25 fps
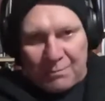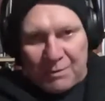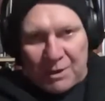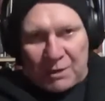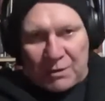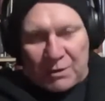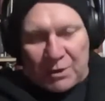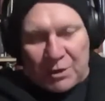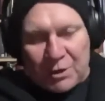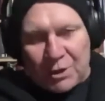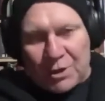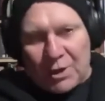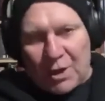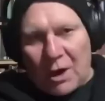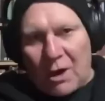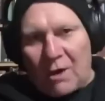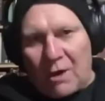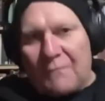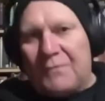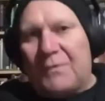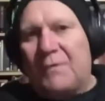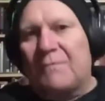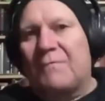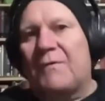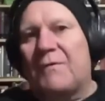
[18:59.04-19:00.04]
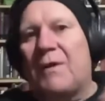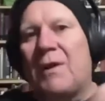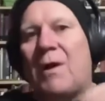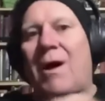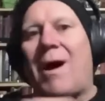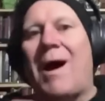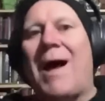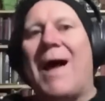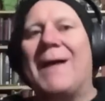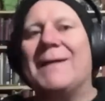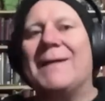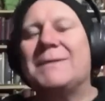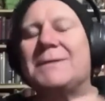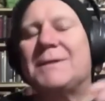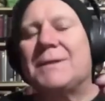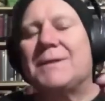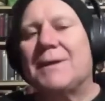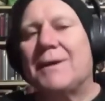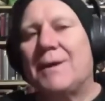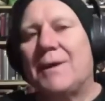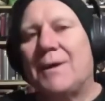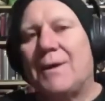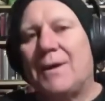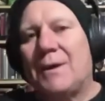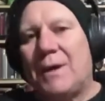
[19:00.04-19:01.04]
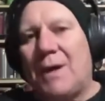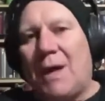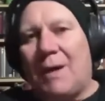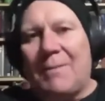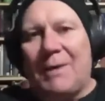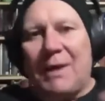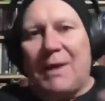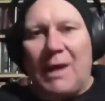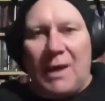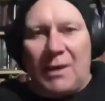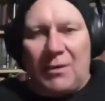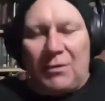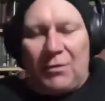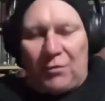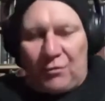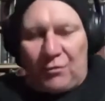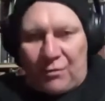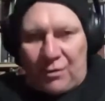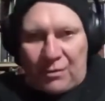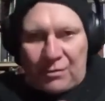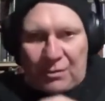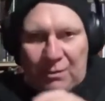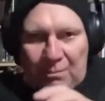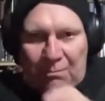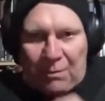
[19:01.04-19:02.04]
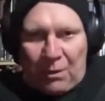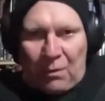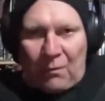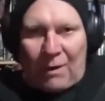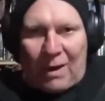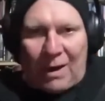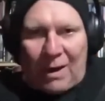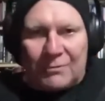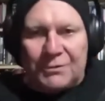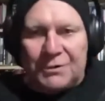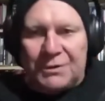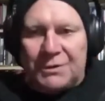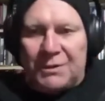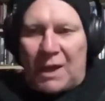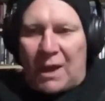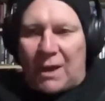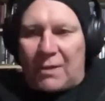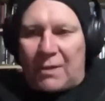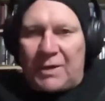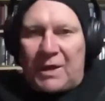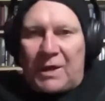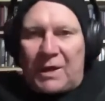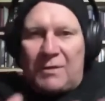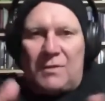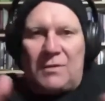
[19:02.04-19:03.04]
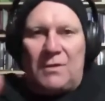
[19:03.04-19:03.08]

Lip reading: this shaft of light coming in through the porthole stone